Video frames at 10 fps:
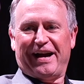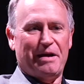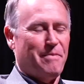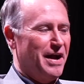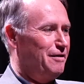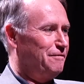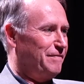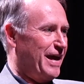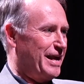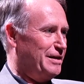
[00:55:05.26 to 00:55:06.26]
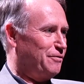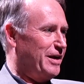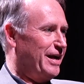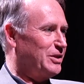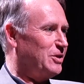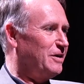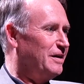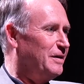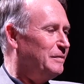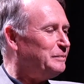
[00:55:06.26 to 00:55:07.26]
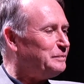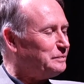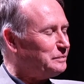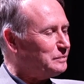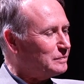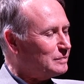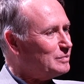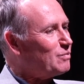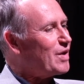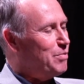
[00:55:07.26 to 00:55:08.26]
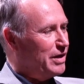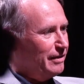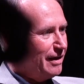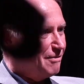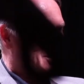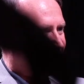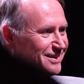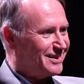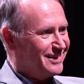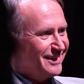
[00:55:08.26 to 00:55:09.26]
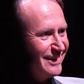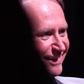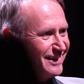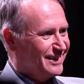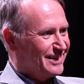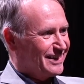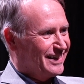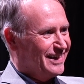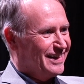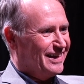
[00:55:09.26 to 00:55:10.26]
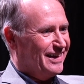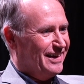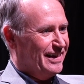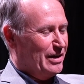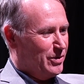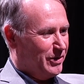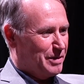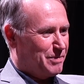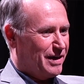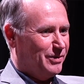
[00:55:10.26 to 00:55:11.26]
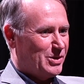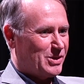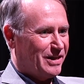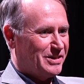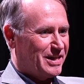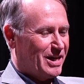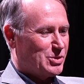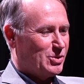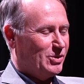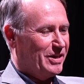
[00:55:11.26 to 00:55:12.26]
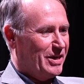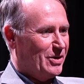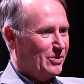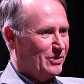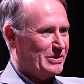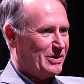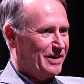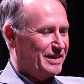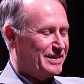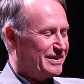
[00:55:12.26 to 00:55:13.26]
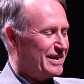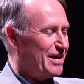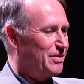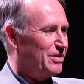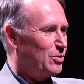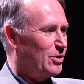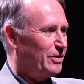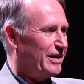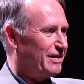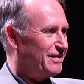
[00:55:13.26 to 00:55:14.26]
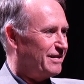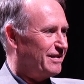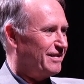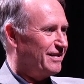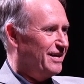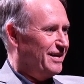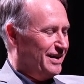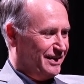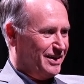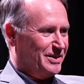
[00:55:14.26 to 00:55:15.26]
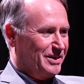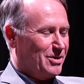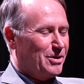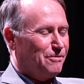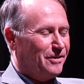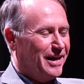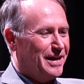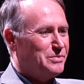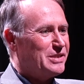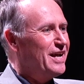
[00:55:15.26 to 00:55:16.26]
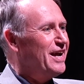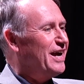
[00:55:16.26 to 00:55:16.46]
I might have had a different answer. But he loves it. Uh, it will get published on schedule, you know, as long as every, the world doesn't go to flames.